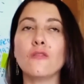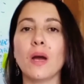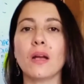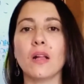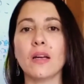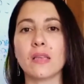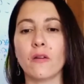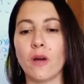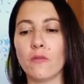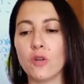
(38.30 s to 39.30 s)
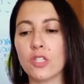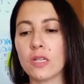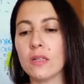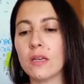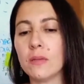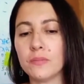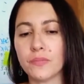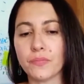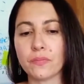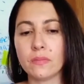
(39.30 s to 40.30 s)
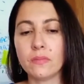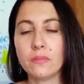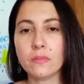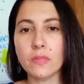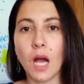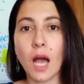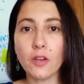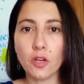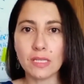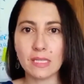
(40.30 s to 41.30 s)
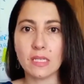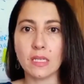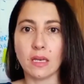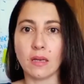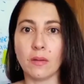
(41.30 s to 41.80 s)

clients, unfortunately, are not in Sydney.